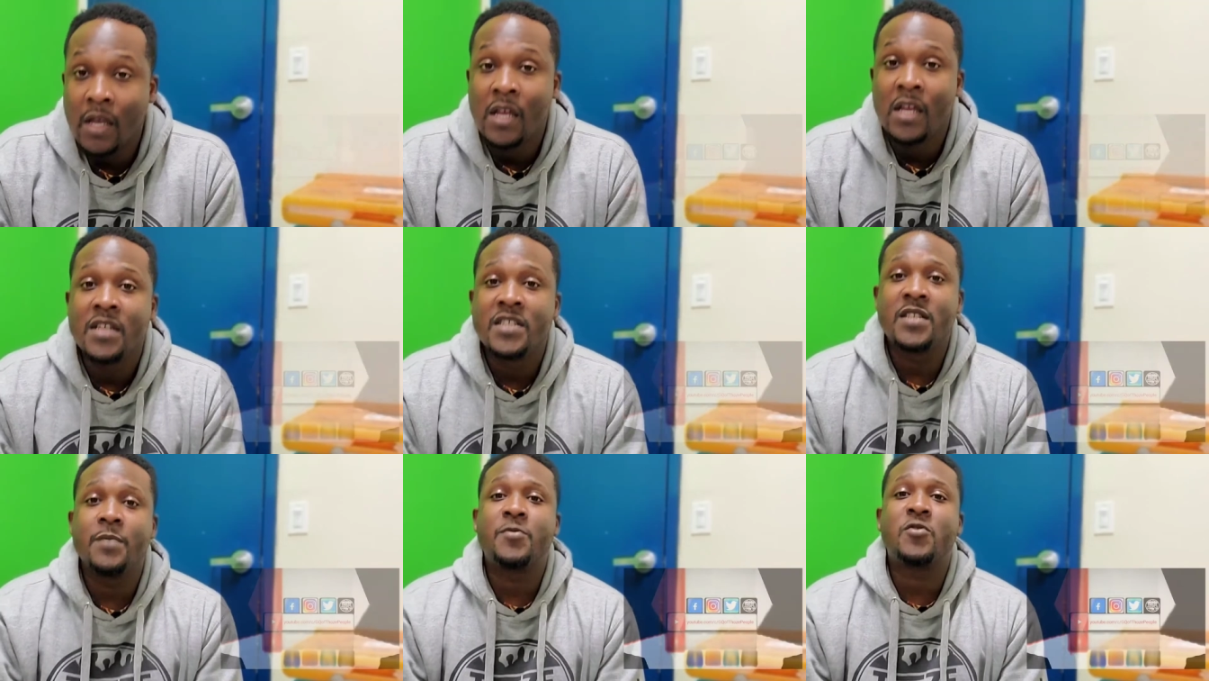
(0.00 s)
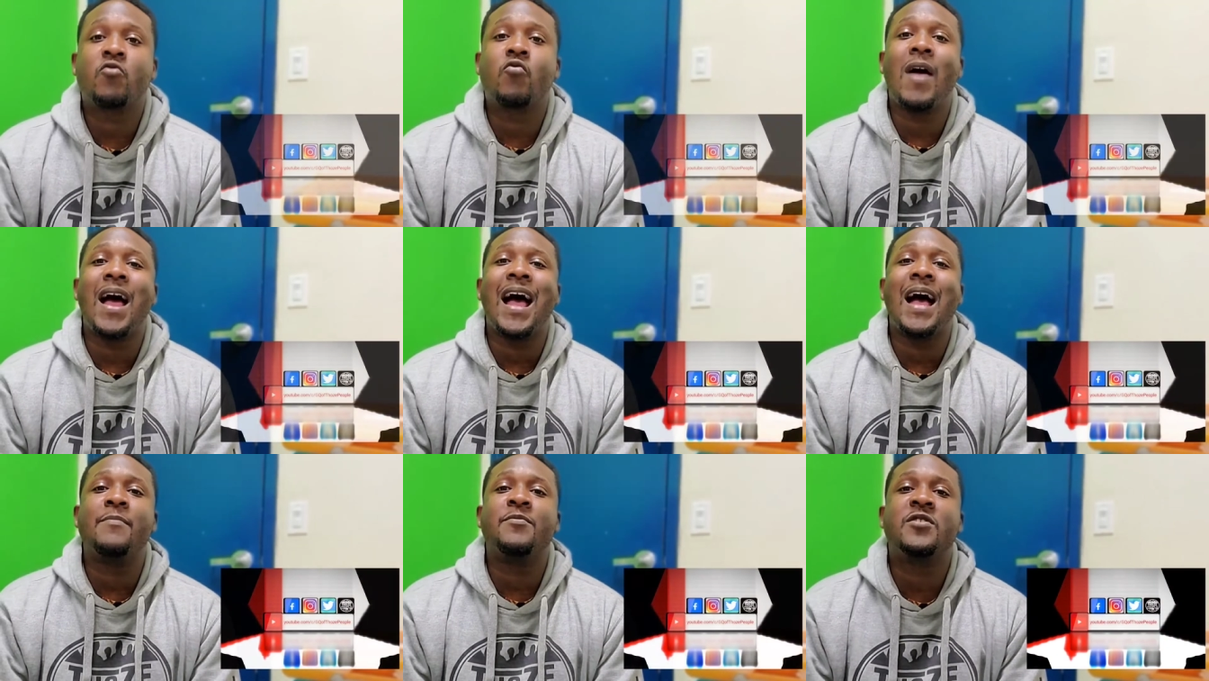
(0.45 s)

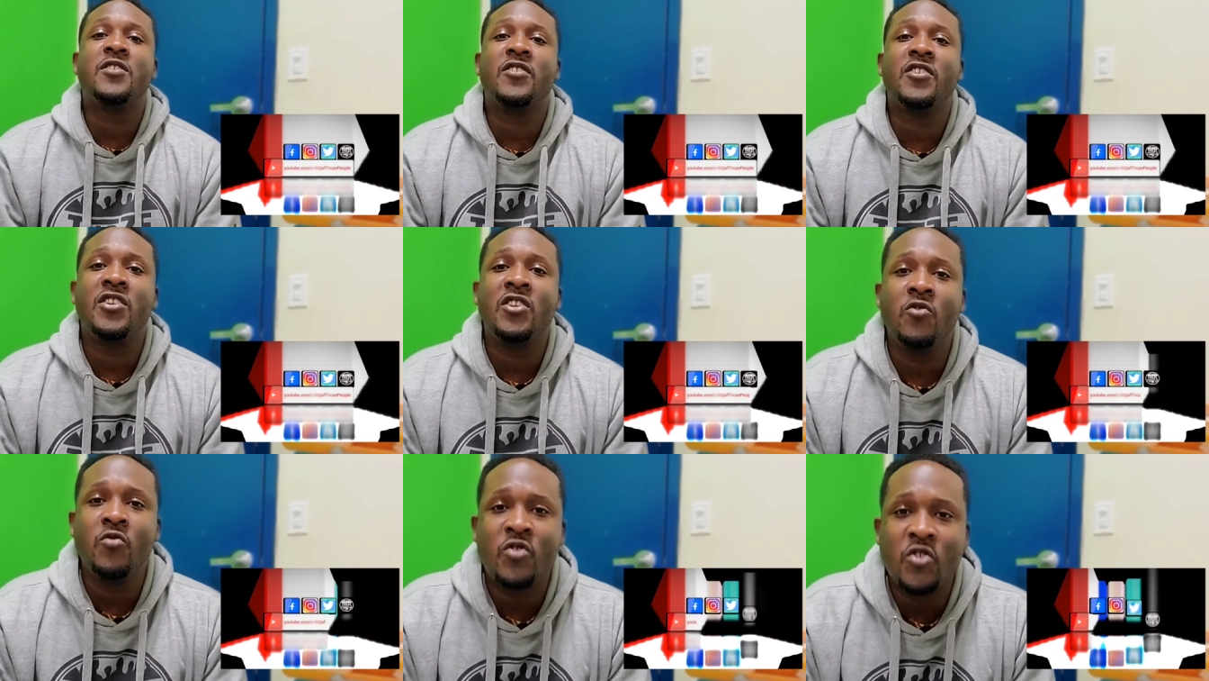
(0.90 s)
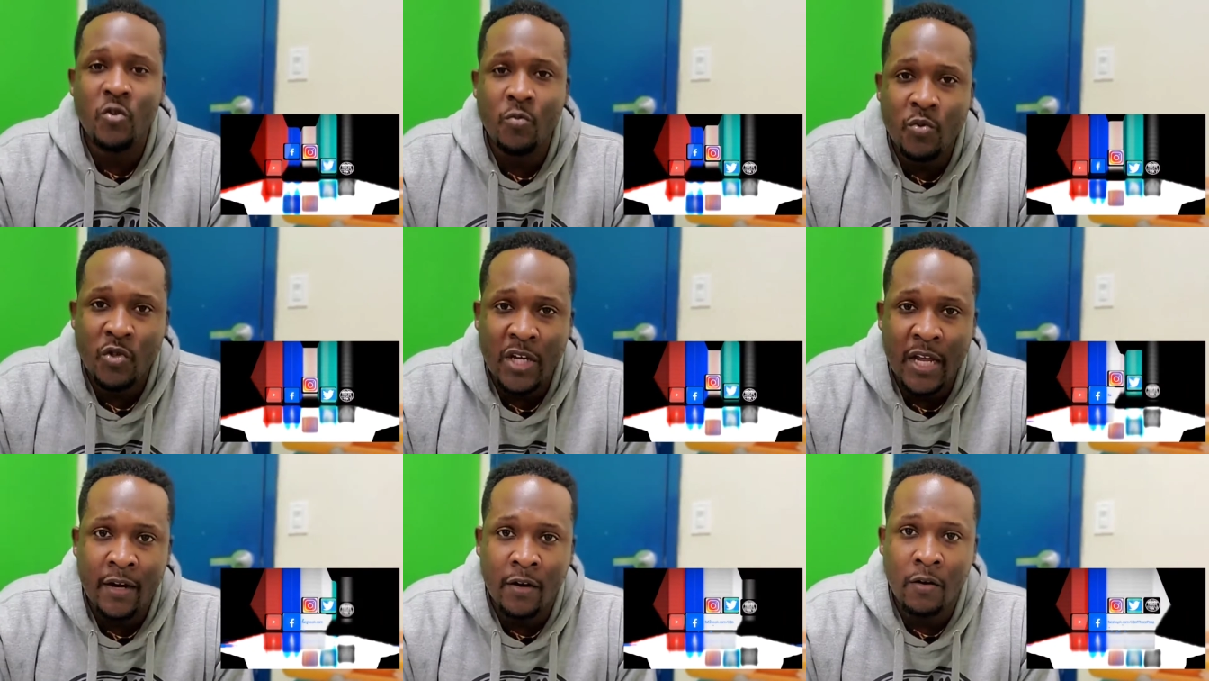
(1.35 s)
Subscribe to the YouTube
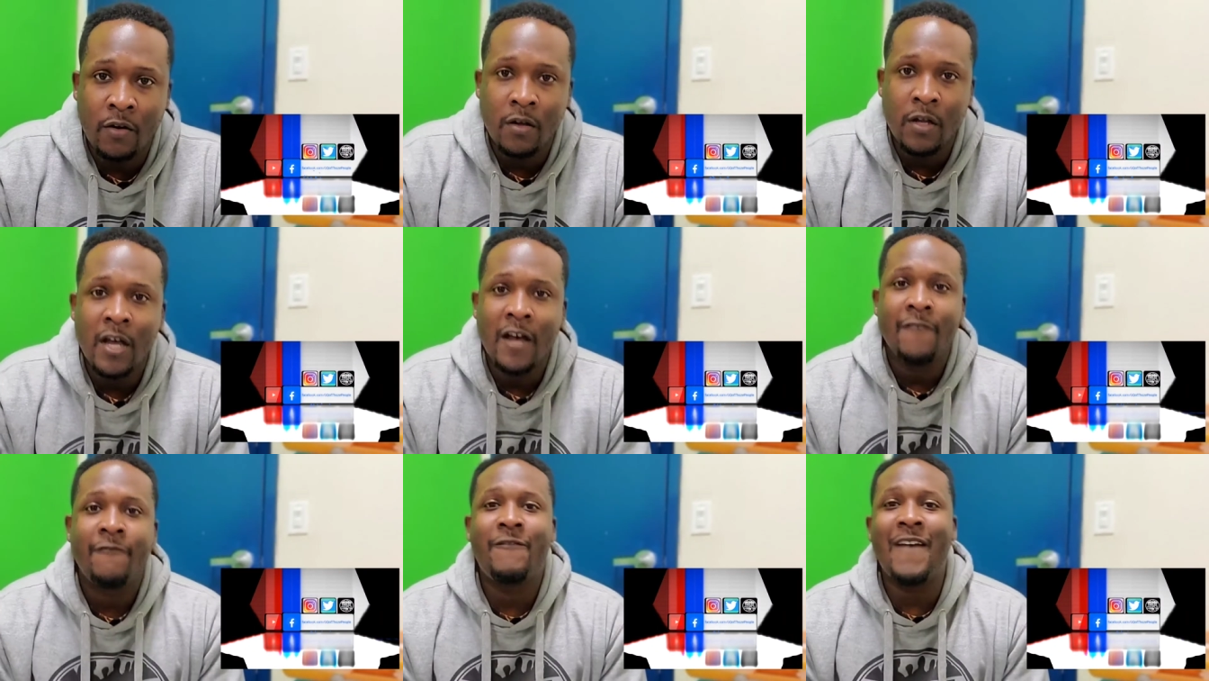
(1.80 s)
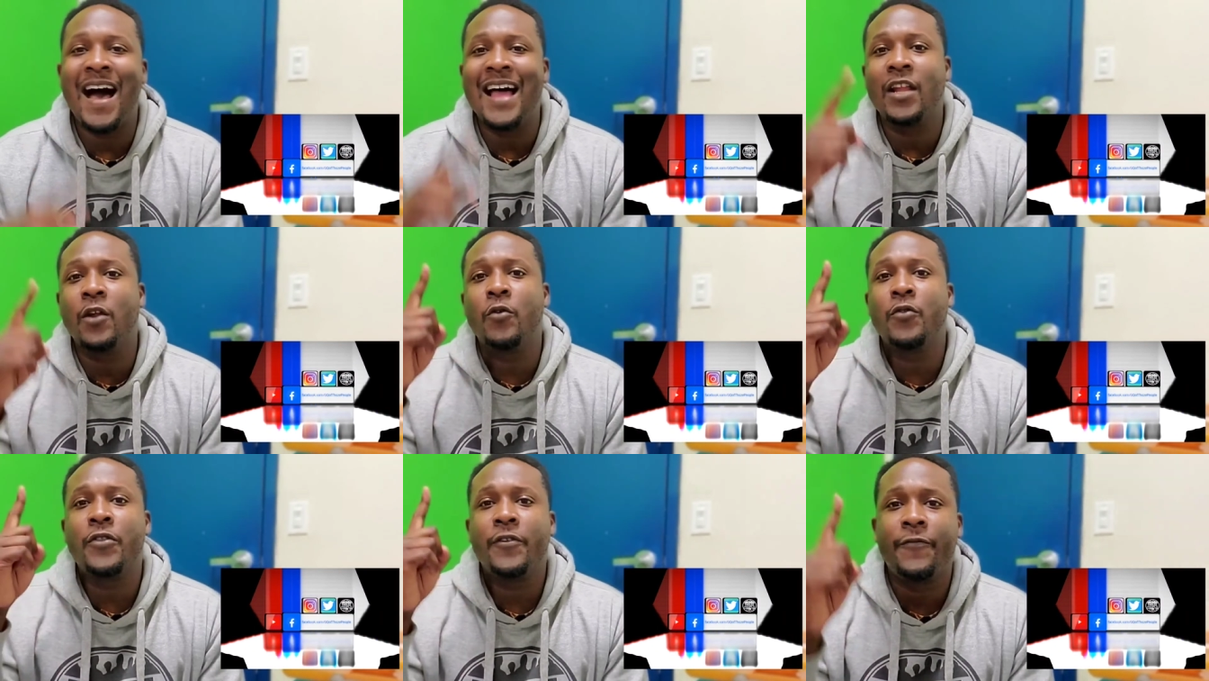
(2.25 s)
channel.
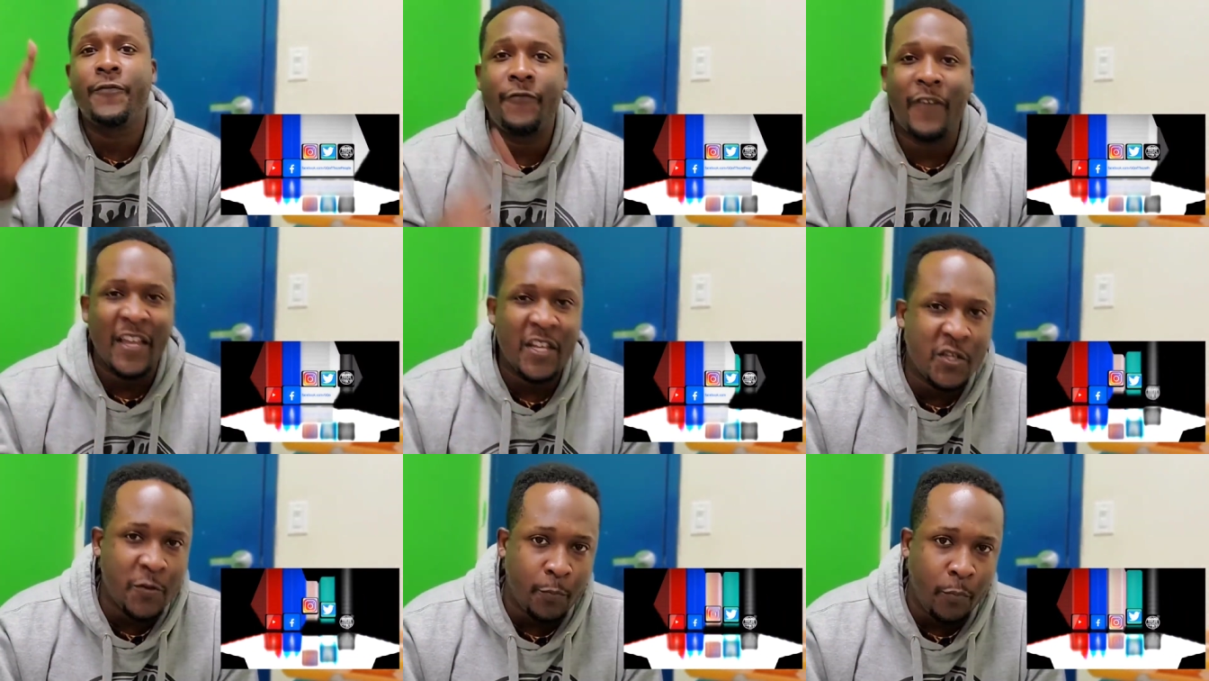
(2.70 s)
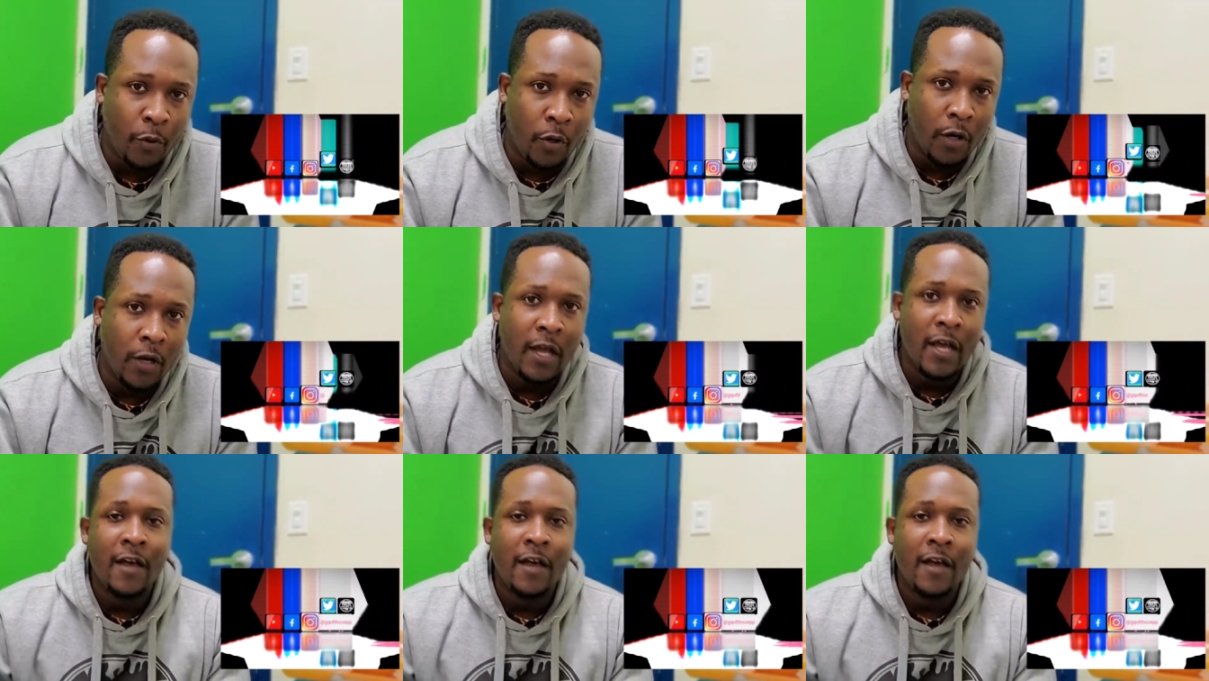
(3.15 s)
Follow the Facebook.